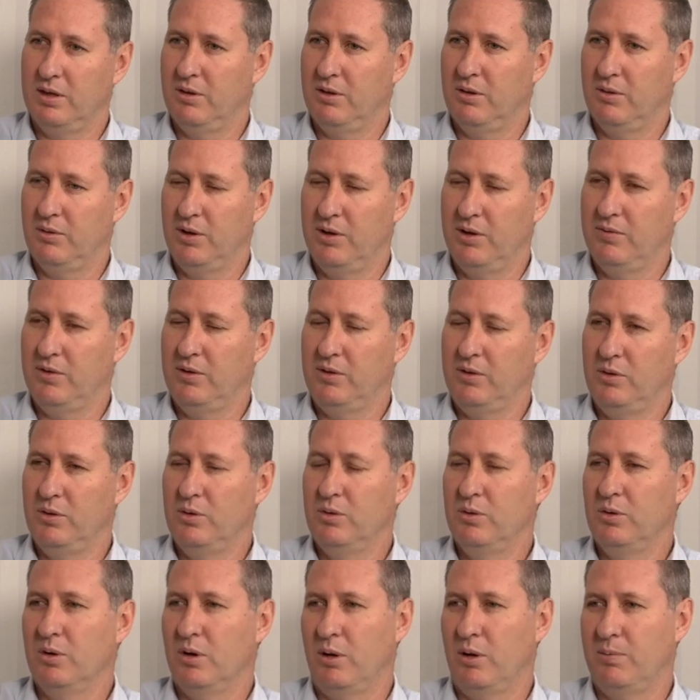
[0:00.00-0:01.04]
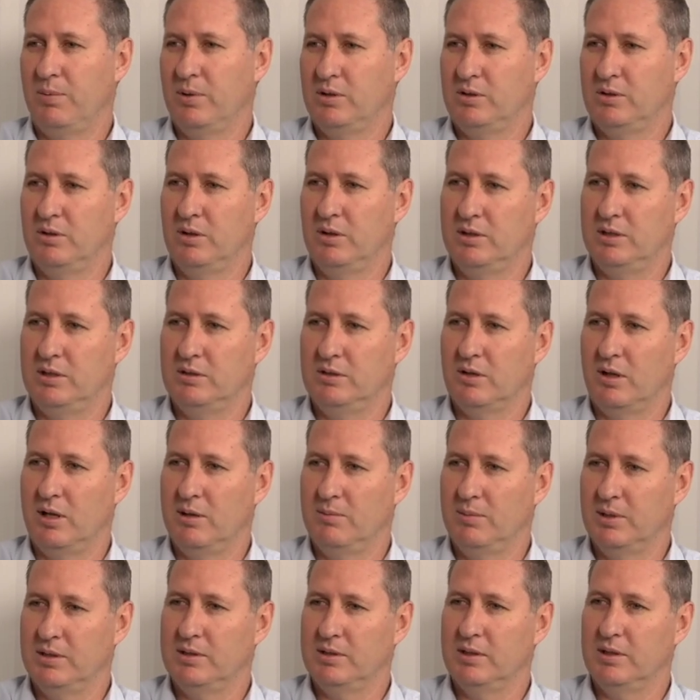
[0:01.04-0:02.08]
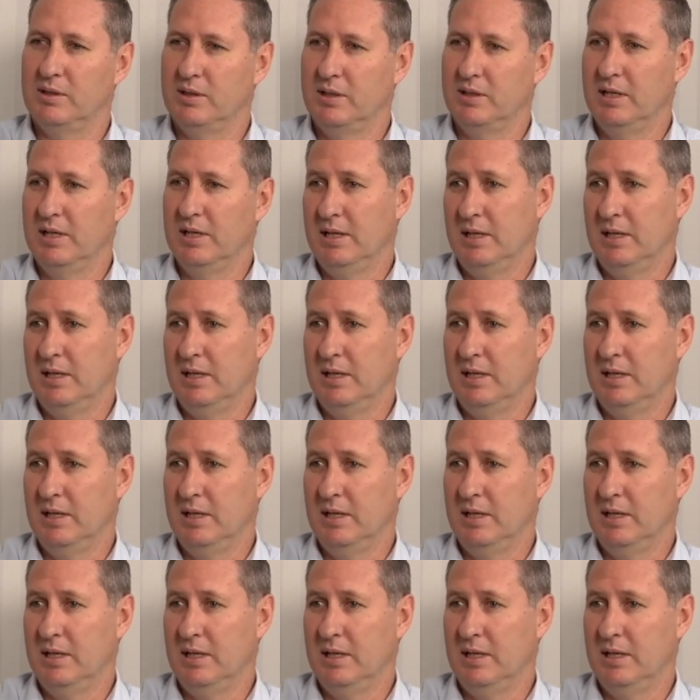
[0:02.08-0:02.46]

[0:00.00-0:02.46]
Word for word: the, the, revenue opportunities are limited,